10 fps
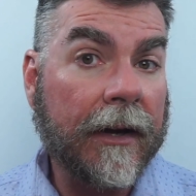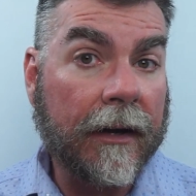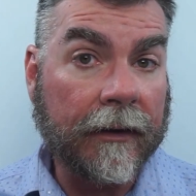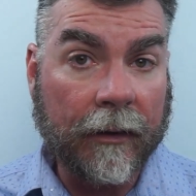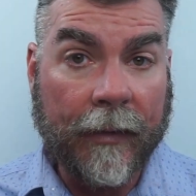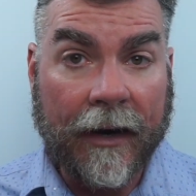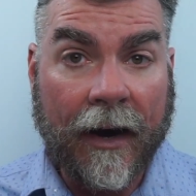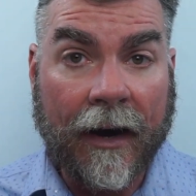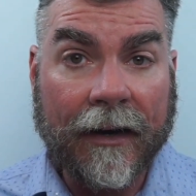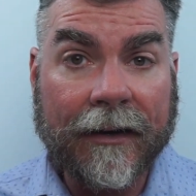a little bit
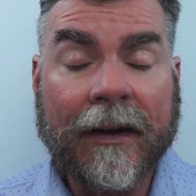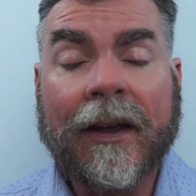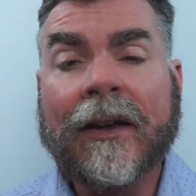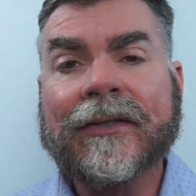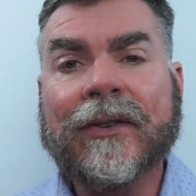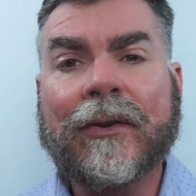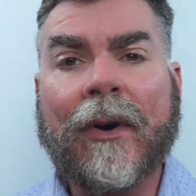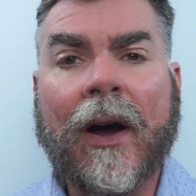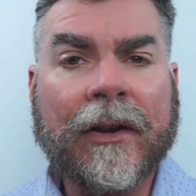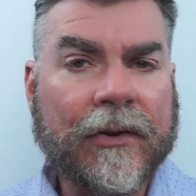hard, so
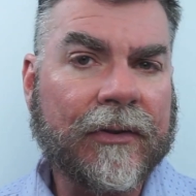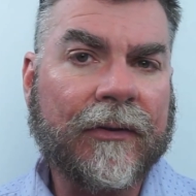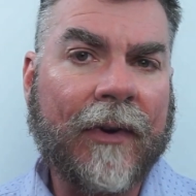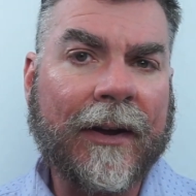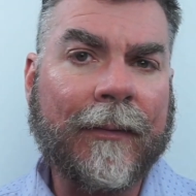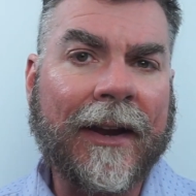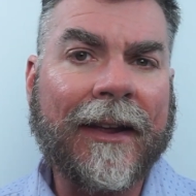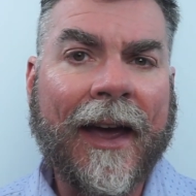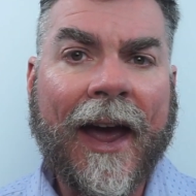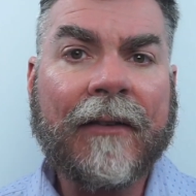I usually recommend
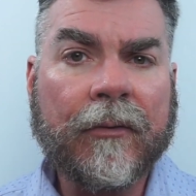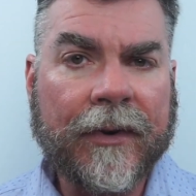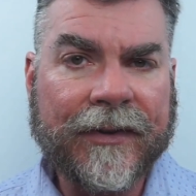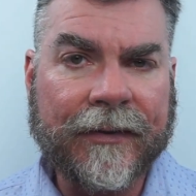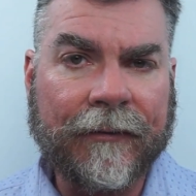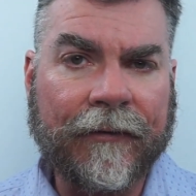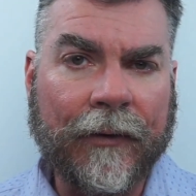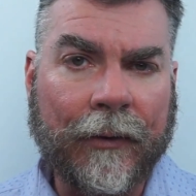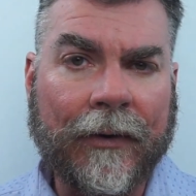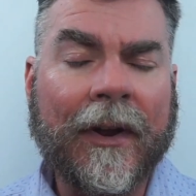have it with some
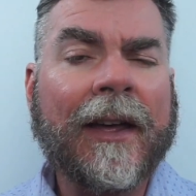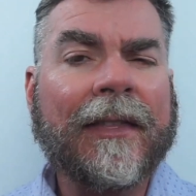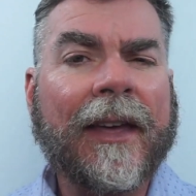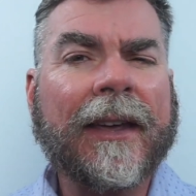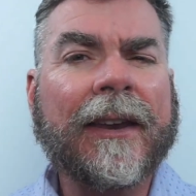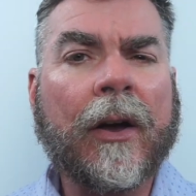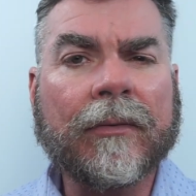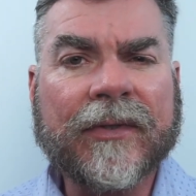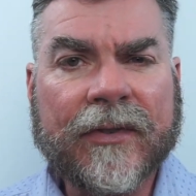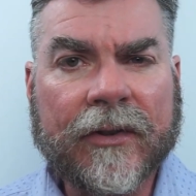food. That can
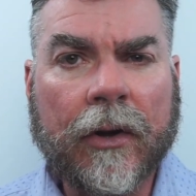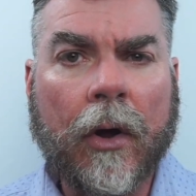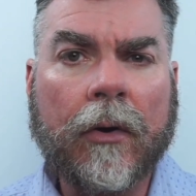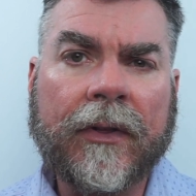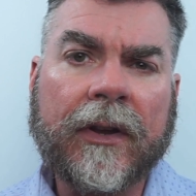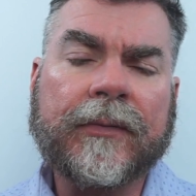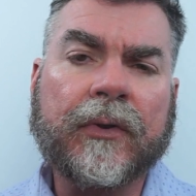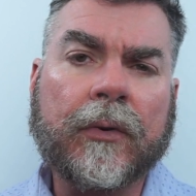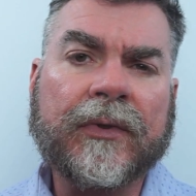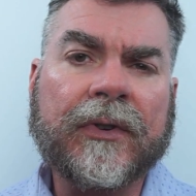help slow the
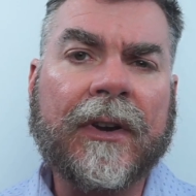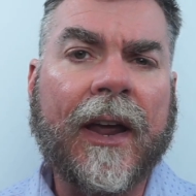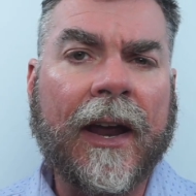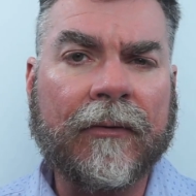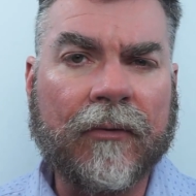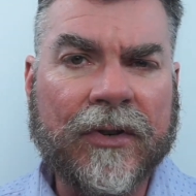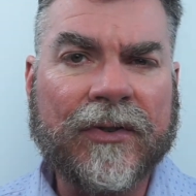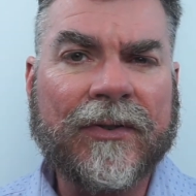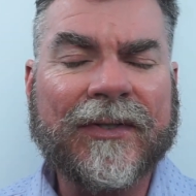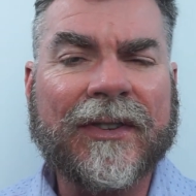absorption and
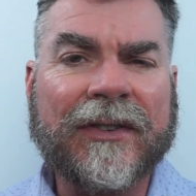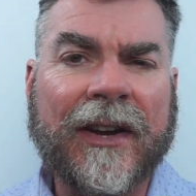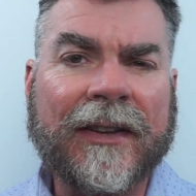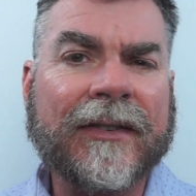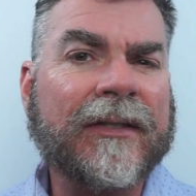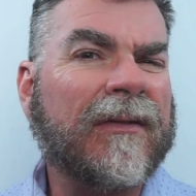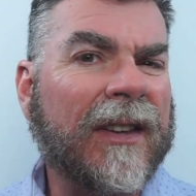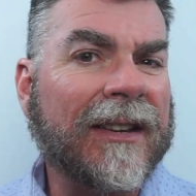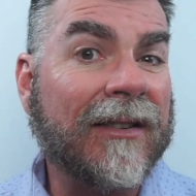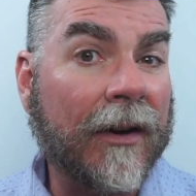reduce the chances of
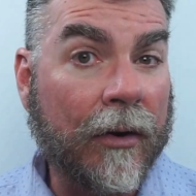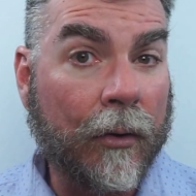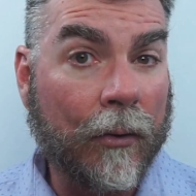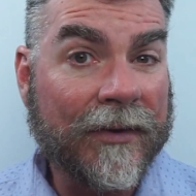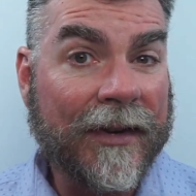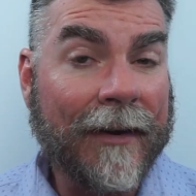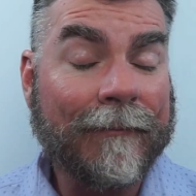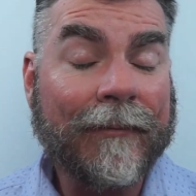things like nausea.